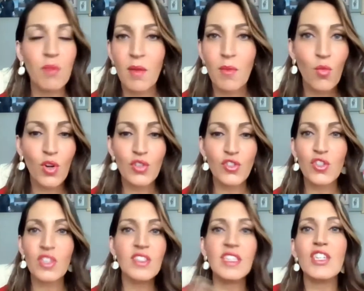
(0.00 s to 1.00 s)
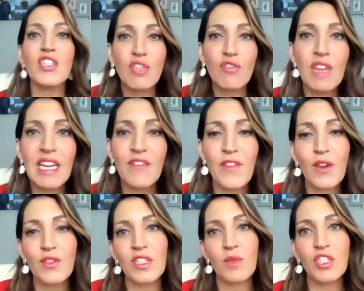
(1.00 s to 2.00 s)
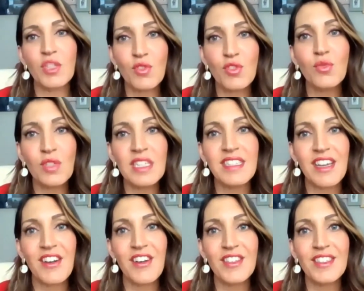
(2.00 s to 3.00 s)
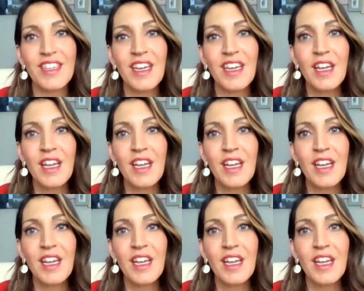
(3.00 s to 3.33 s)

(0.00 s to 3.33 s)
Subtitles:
mum was. You could see she really felt it when she was talking to us.